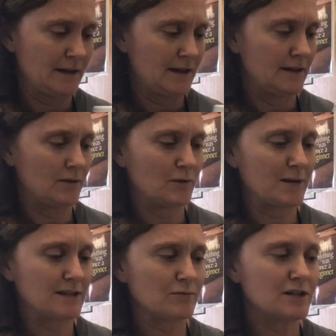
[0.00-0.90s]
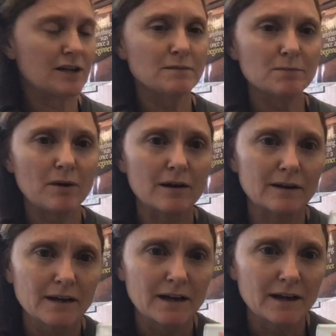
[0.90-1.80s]
Then when my switch comes
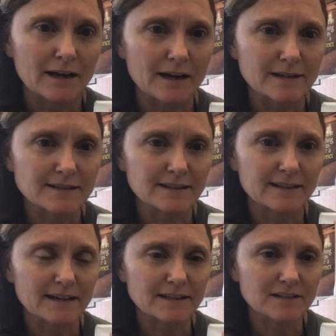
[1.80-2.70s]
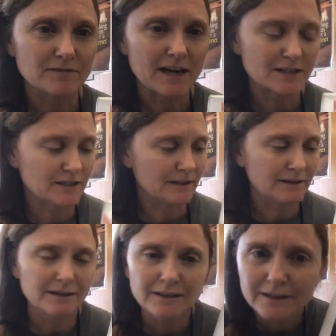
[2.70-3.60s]
apart, I see that it's
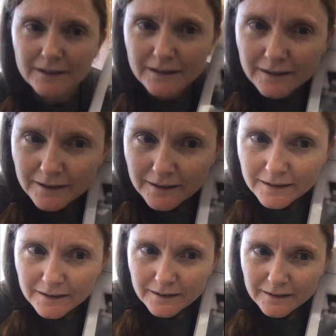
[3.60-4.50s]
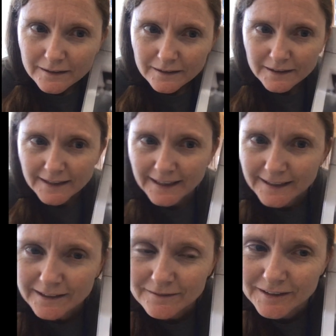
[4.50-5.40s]
flashing you can't
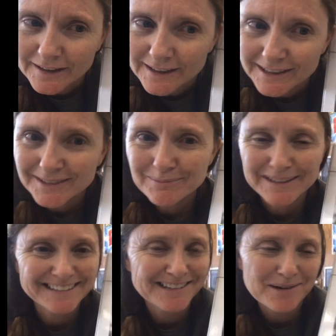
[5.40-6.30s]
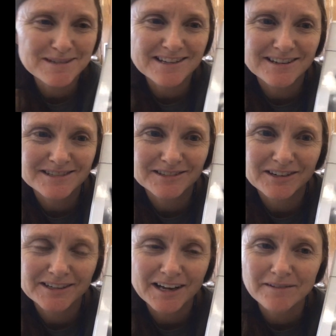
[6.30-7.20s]
hear it very good, but an alarm is also
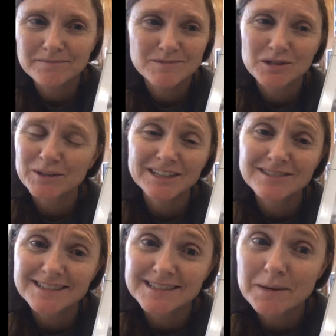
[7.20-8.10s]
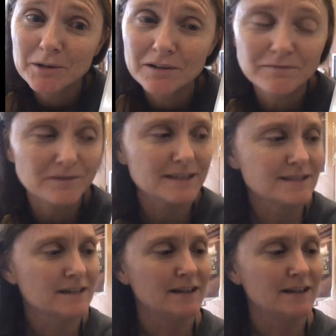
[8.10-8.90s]
going off. So we can use the same code for this.